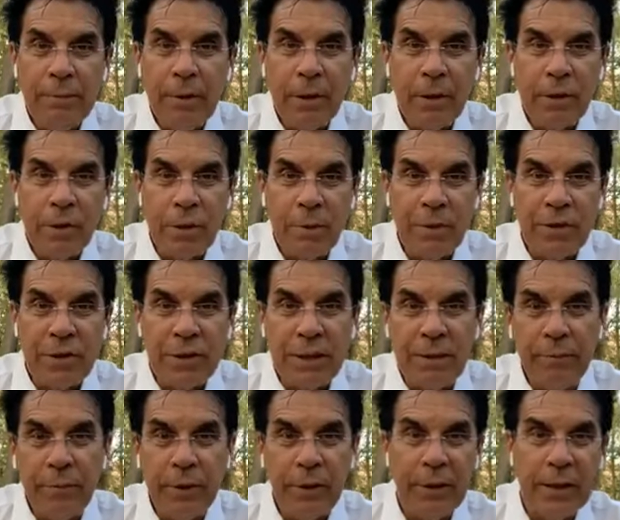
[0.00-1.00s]
Because there was
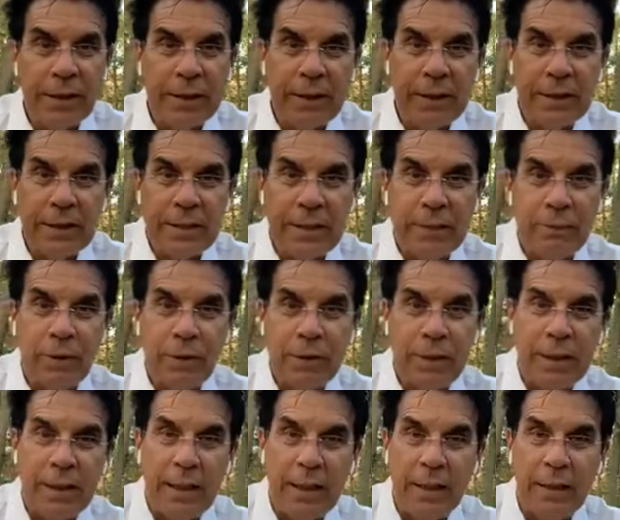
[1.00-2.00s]
some there that someone
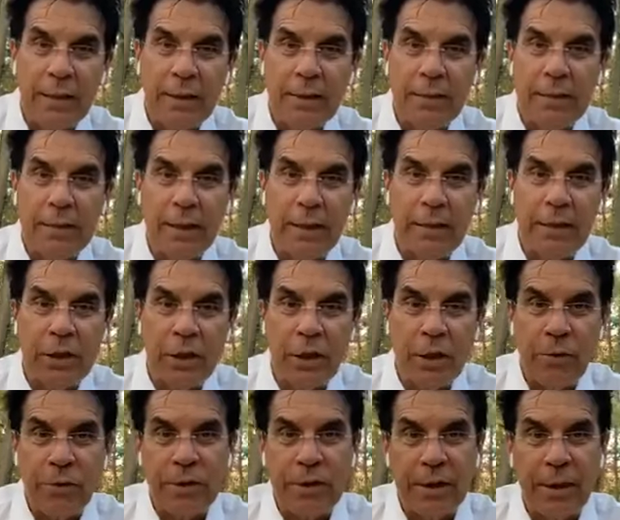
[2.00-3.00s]
needed to
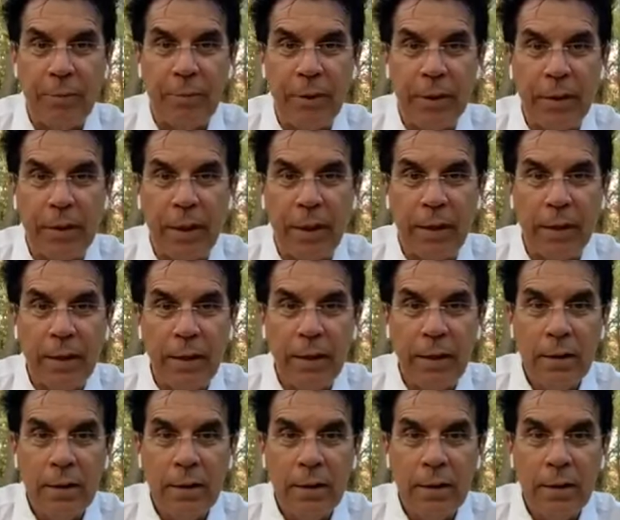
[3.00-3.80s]
know something there.